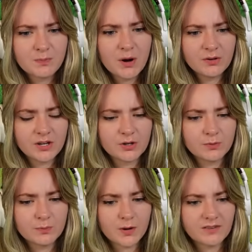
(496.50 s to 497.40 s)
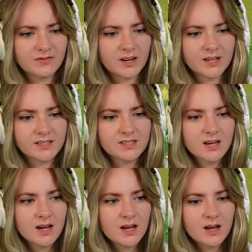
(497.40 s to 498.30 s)
Epona who bred first.
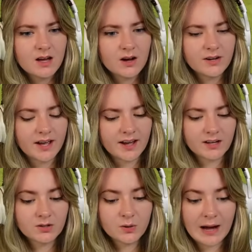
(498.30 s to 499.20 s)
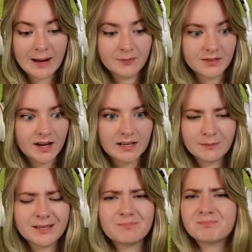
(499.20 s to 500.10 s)
Okay, I don't know what happened there. Let
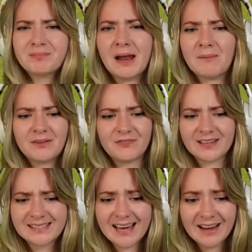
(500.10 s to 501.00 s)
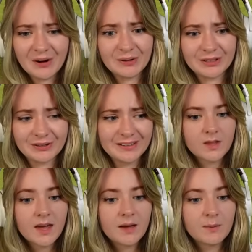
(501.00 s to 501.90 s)
me fix that. Hold on.
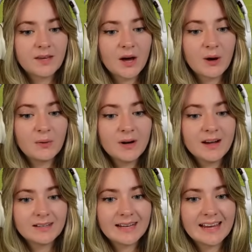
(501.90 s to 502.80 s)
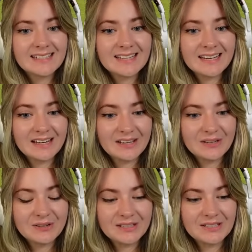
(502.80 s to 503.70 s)
Here we go. Lady,
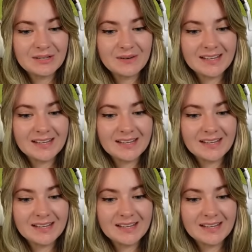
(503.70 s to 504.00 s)
you can do